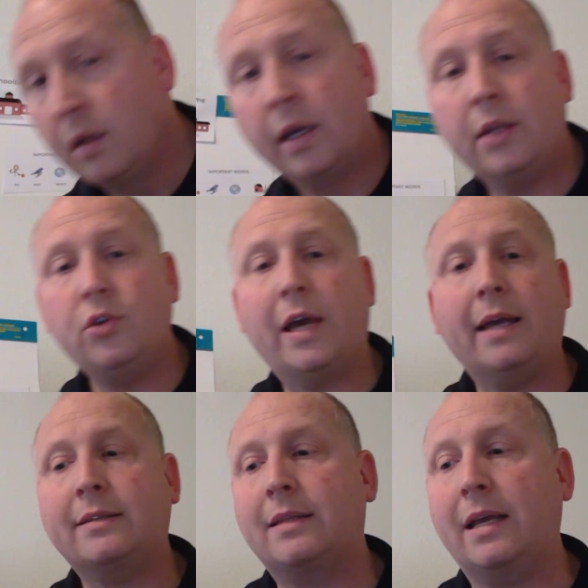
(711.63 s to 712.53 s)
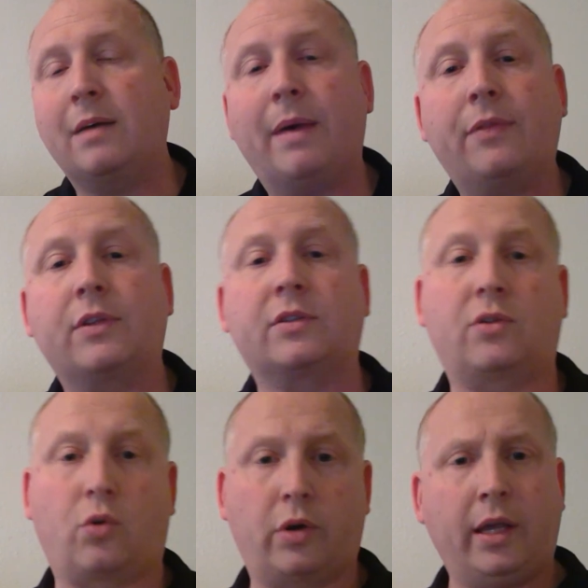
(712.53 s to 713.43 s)
Can you guys think about the
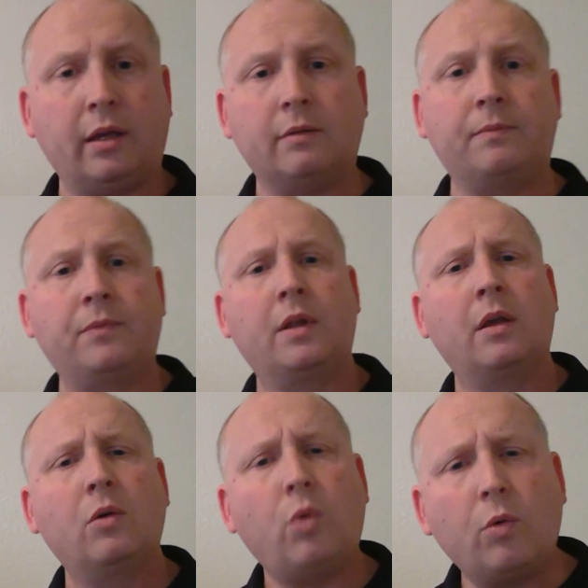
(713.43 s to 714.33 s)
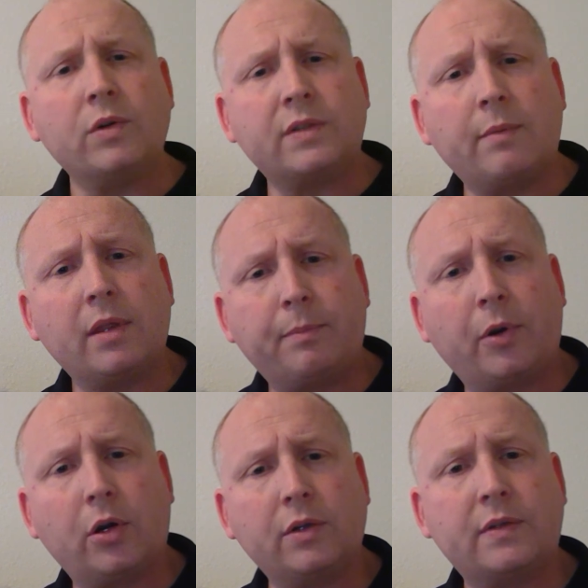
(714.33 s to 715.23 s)
story? What were some of the
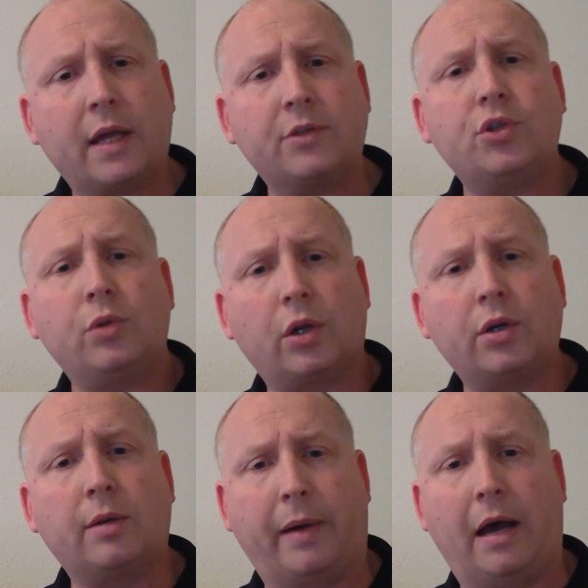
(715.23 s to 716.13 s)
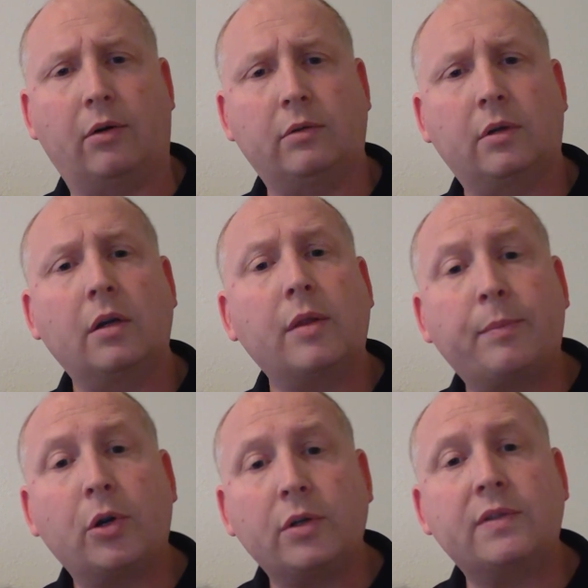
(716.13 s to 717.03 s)
birds that you learned about, or the
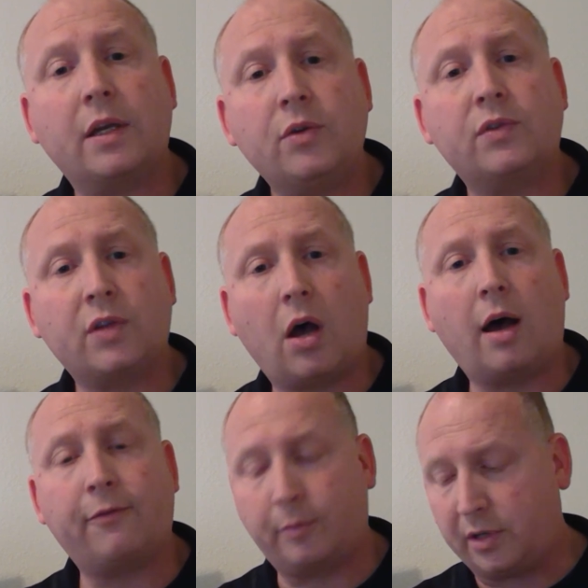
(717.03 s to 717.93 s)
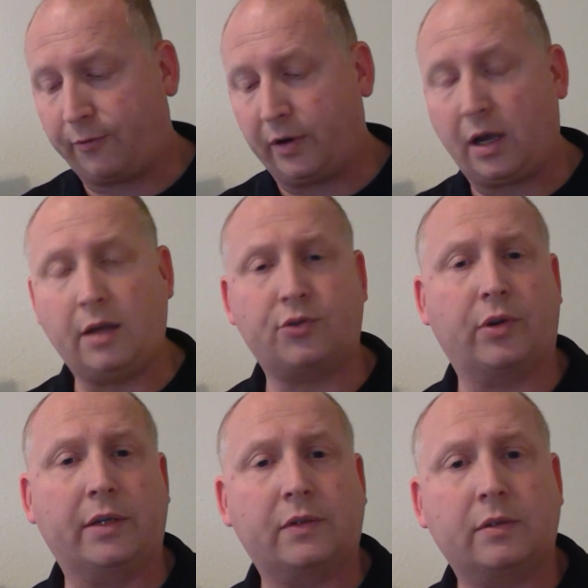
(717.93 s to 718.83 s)
birds that you saw from different
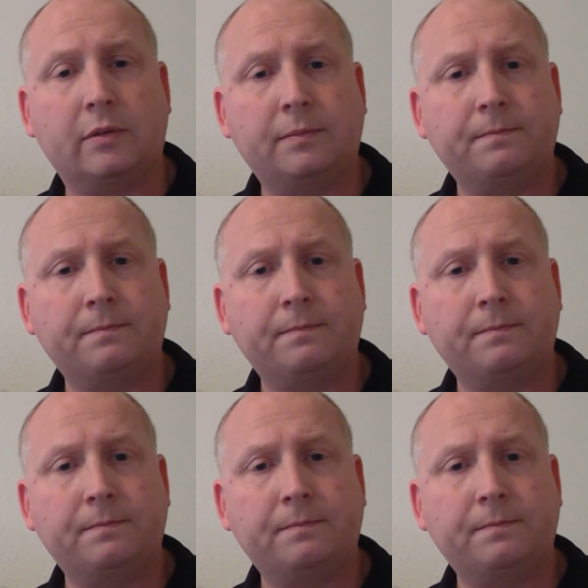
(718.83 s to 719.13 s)
countries?